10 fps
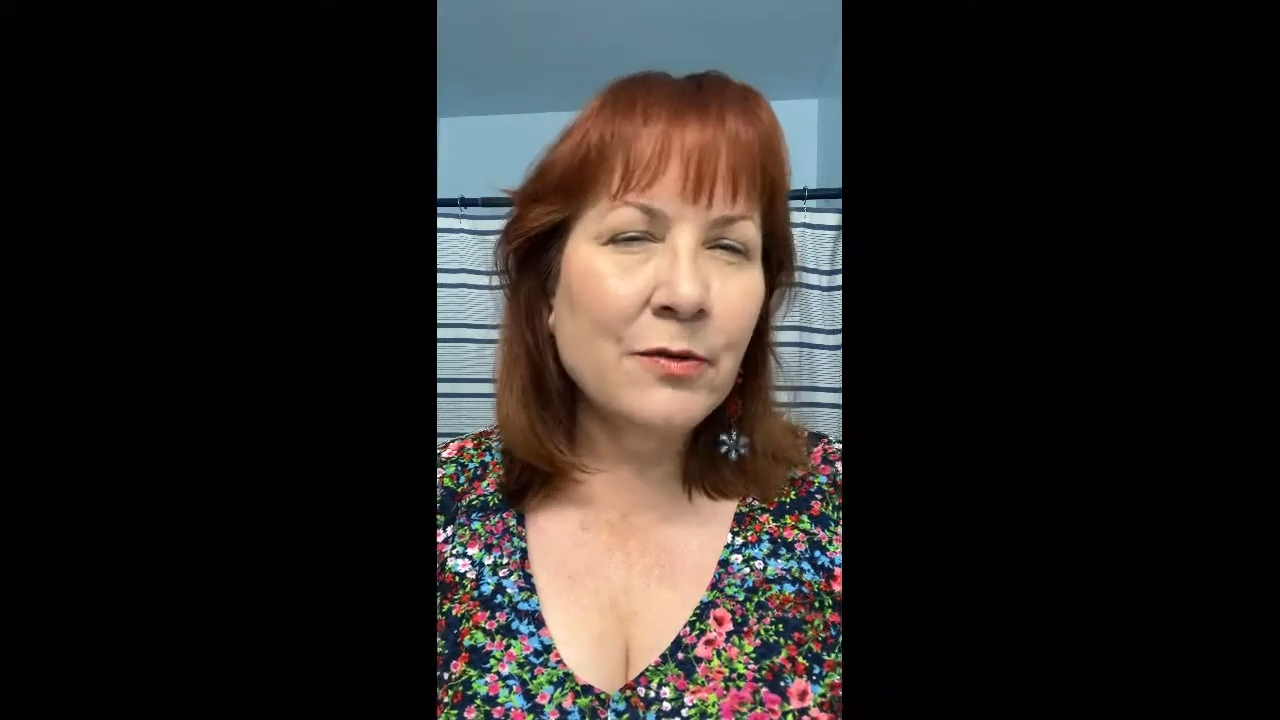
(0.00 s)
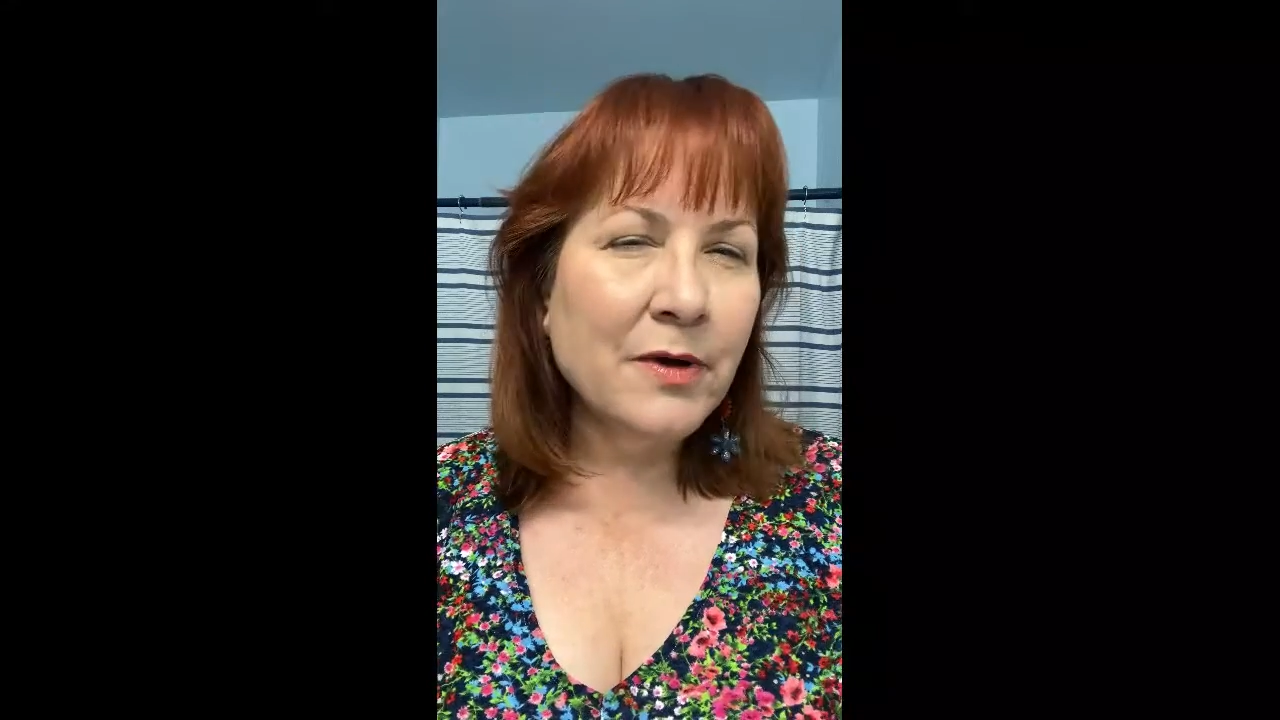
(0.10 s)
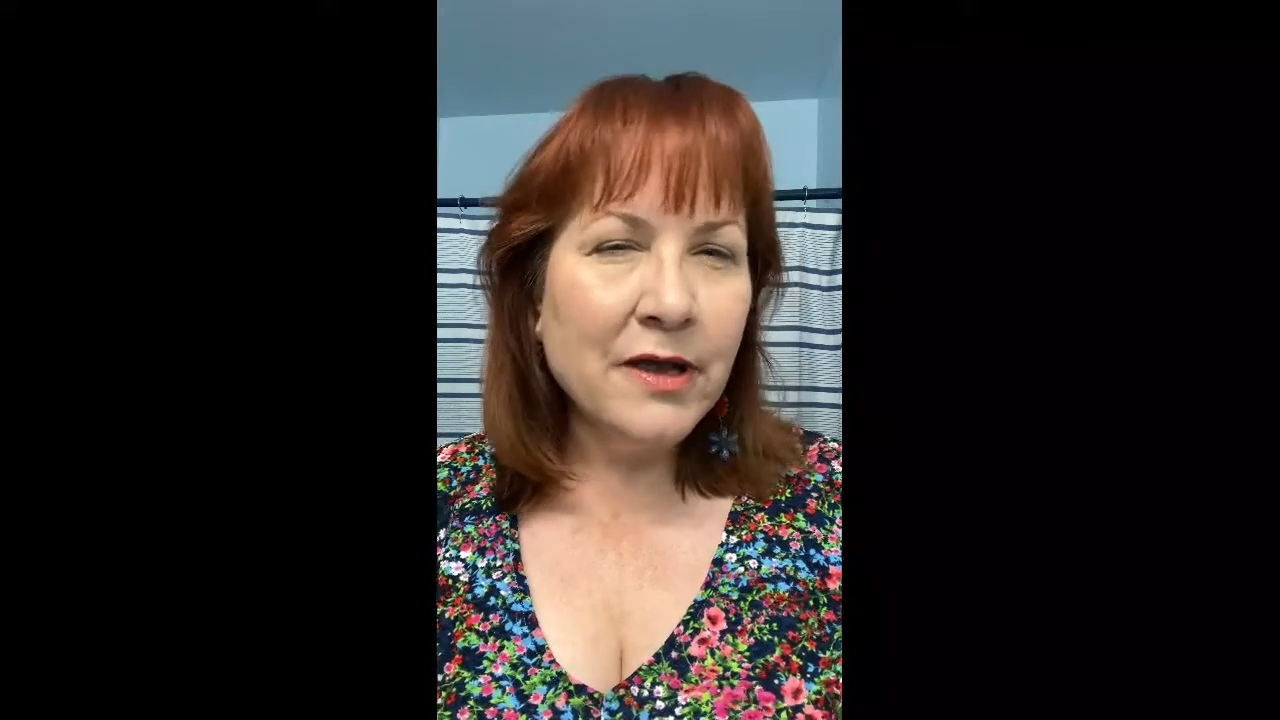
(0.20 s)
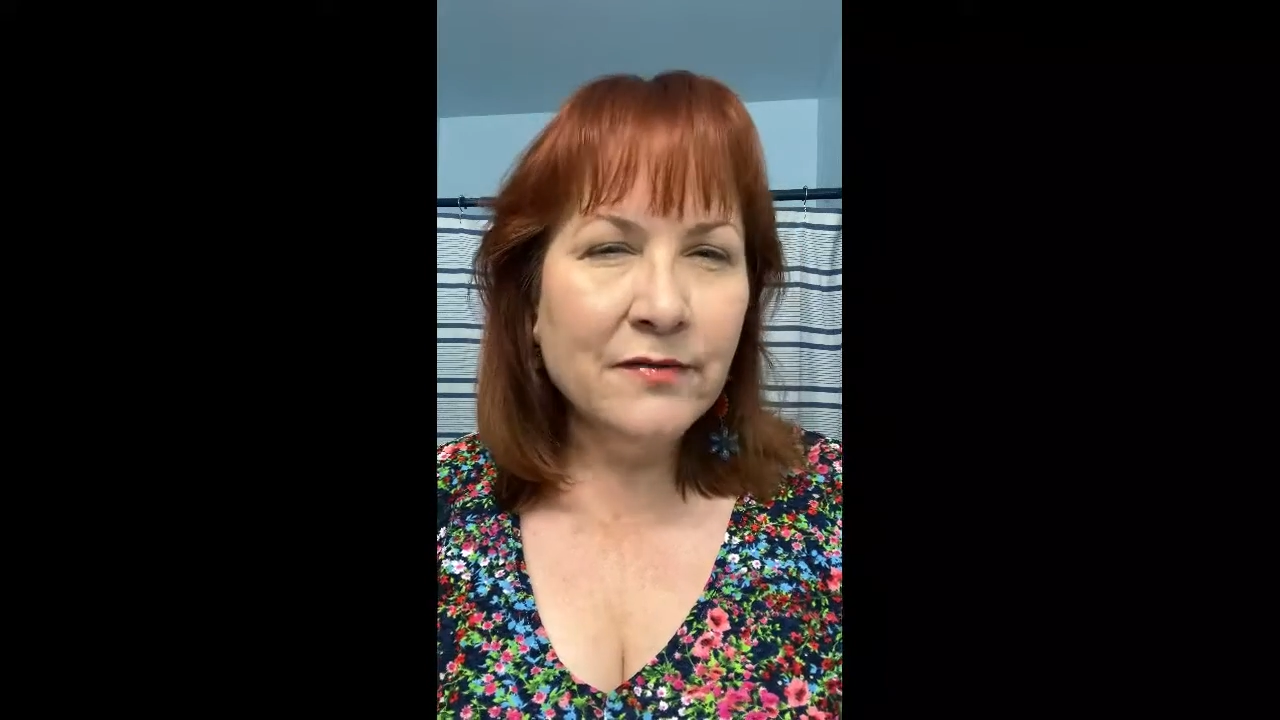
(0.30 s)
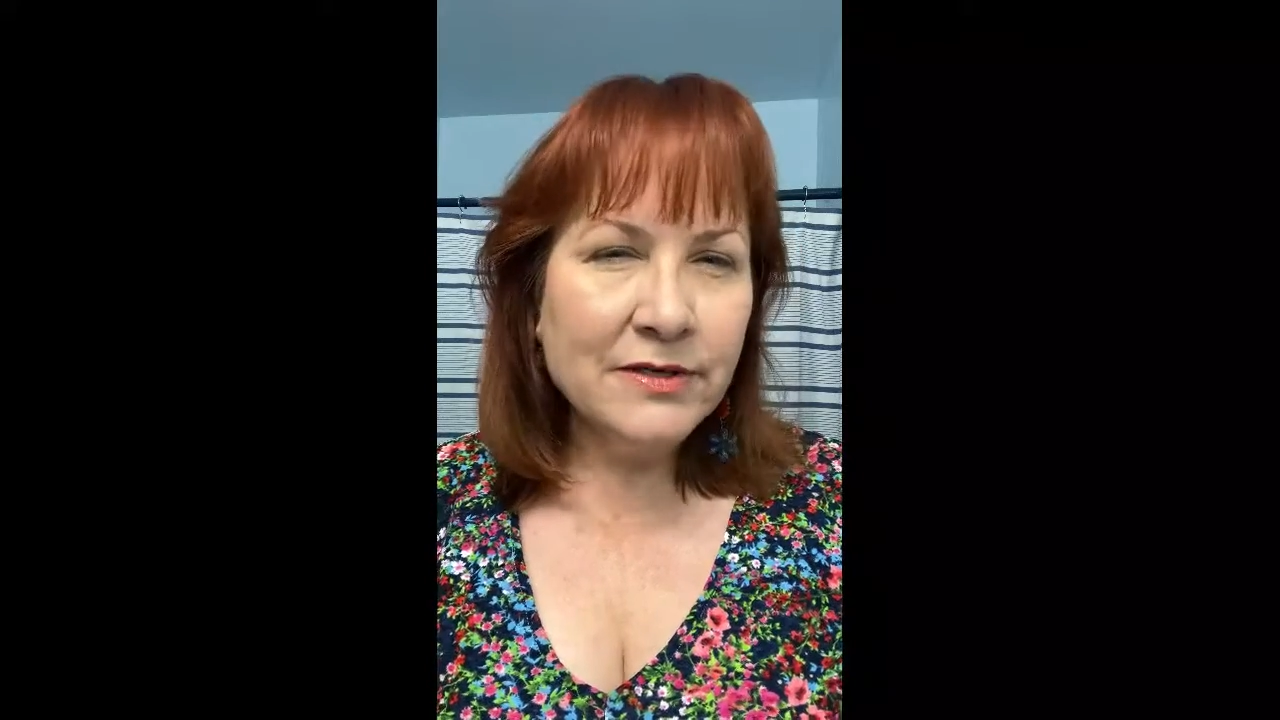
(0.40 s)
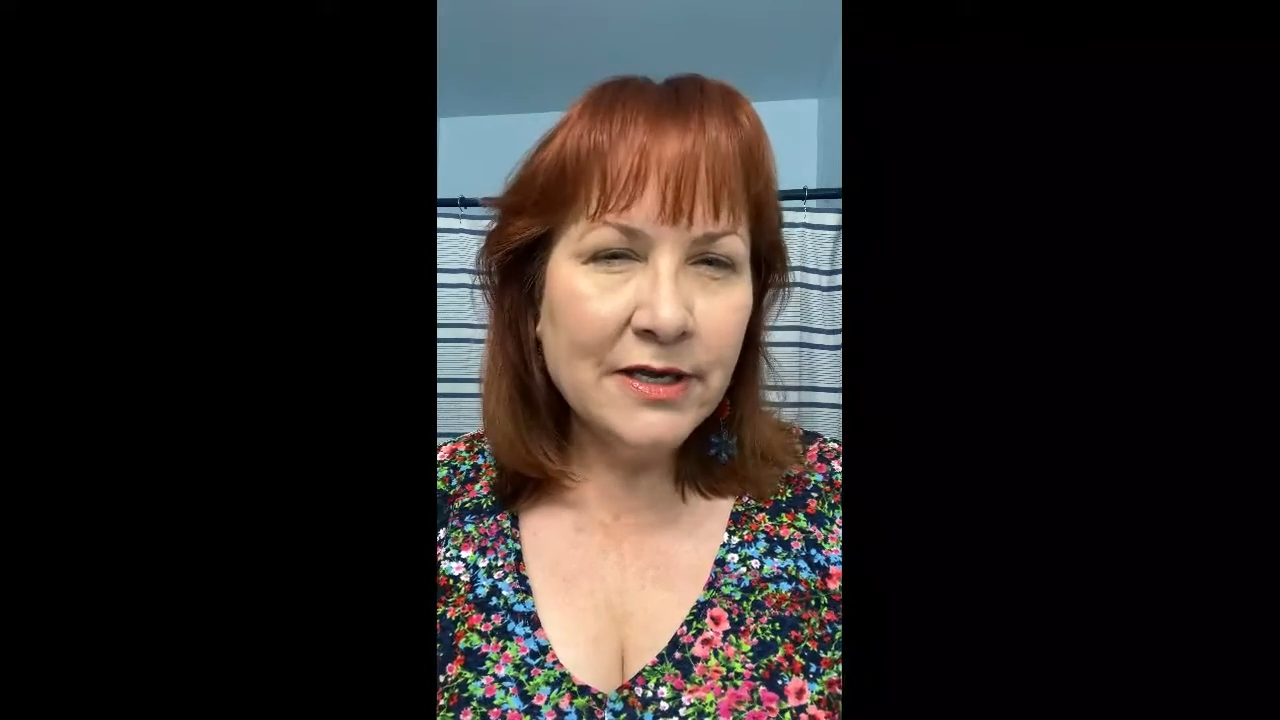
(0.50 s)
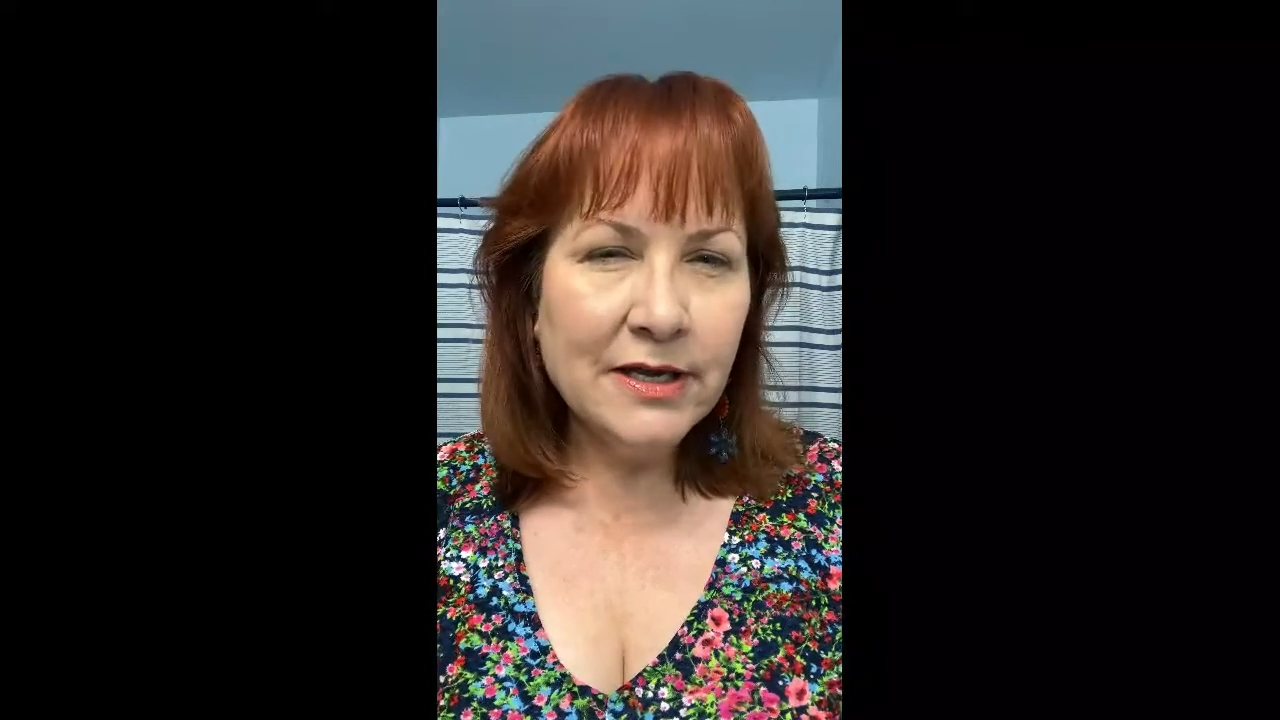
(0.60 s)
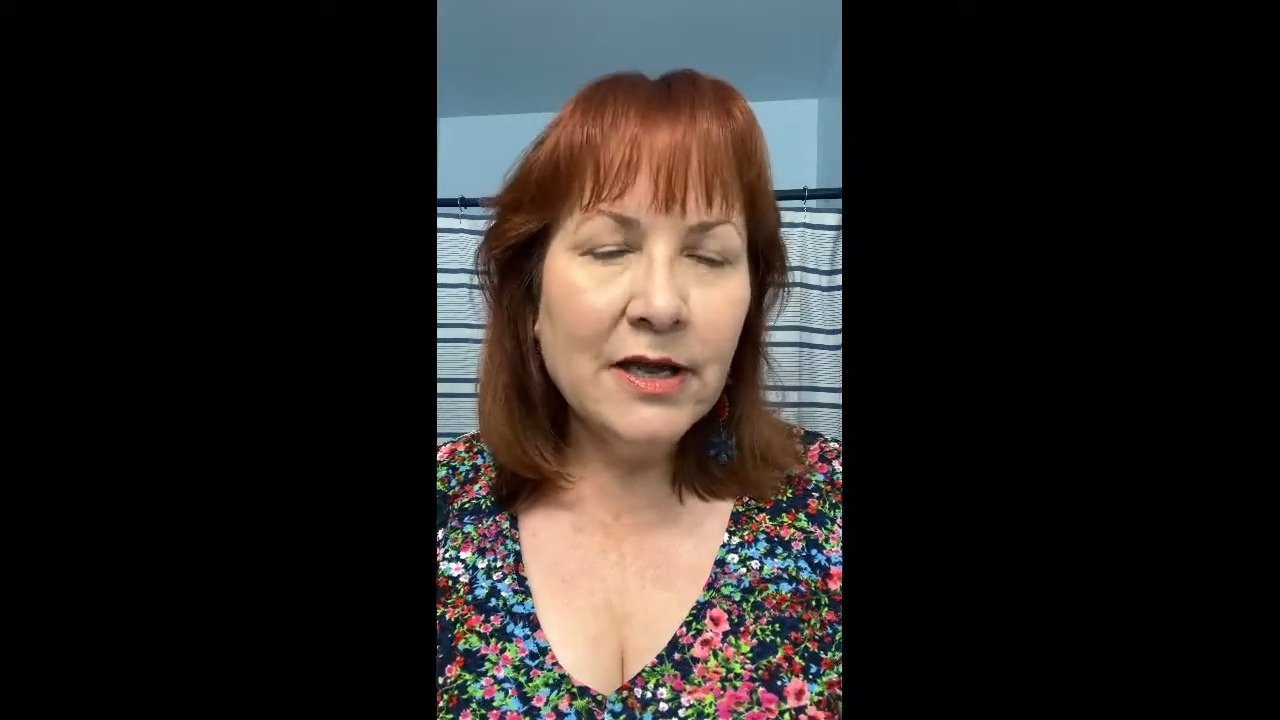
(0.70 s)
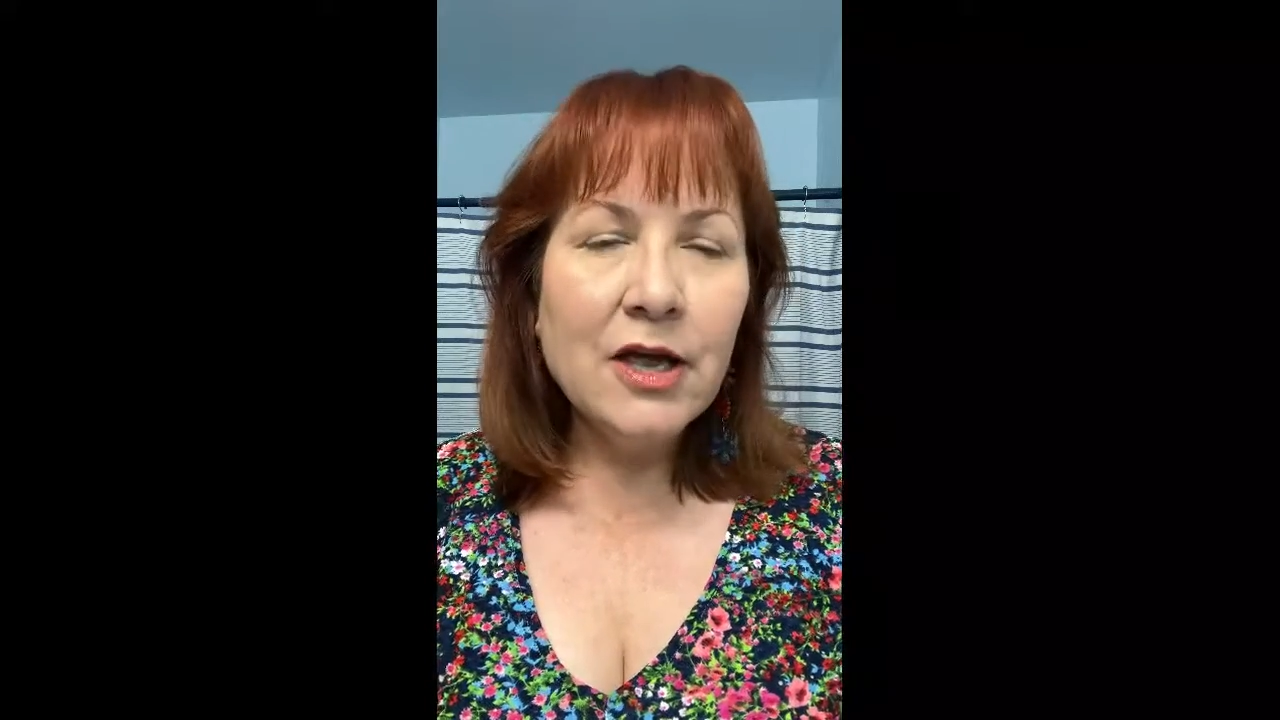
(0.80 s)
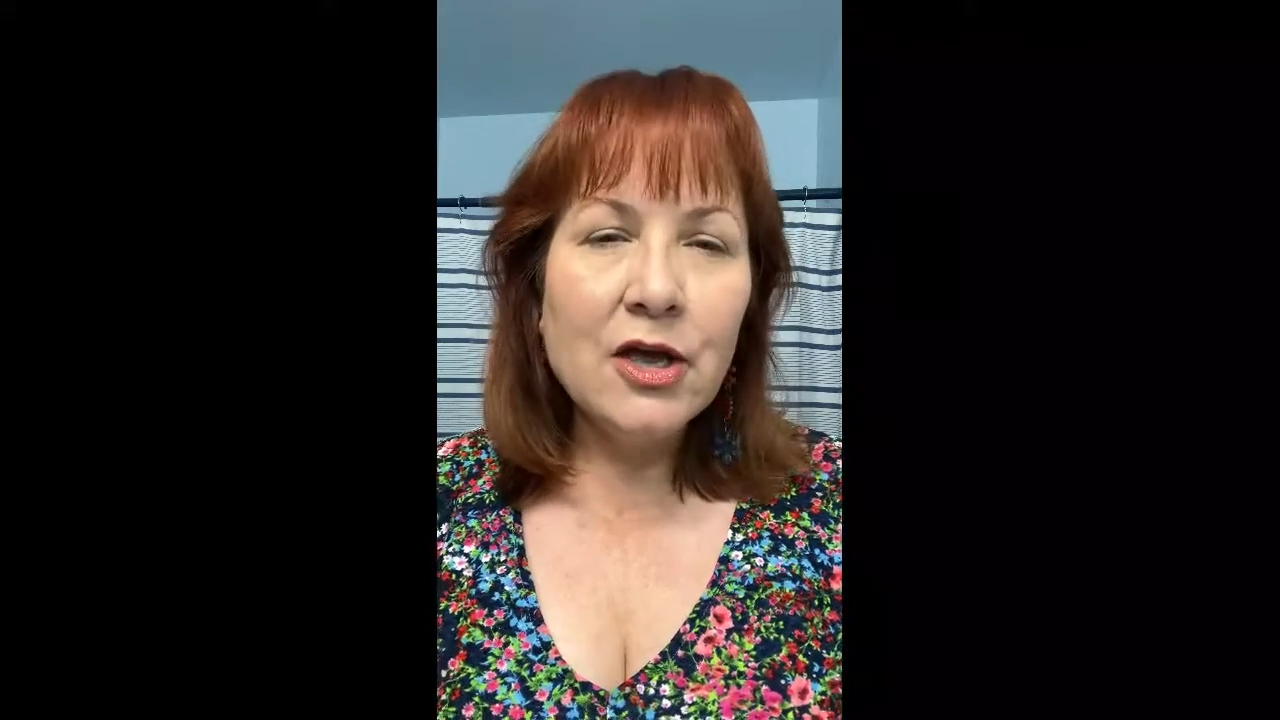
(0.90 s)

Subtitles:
my everyday